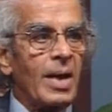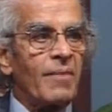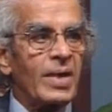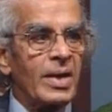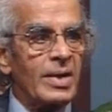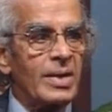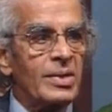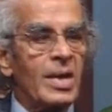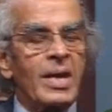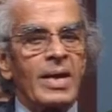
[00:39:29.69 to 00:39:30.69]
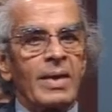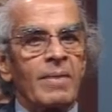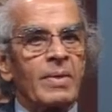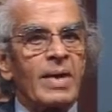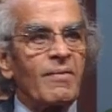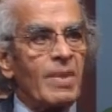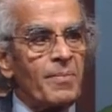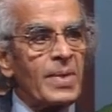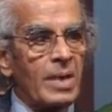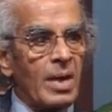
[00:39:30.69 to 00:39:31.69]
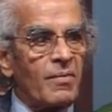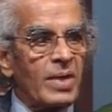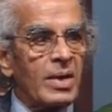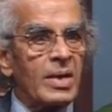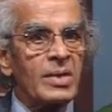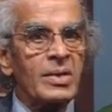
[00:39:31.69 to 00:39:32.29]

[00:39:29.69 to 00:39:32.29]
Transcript: awareness, in developmental awareness,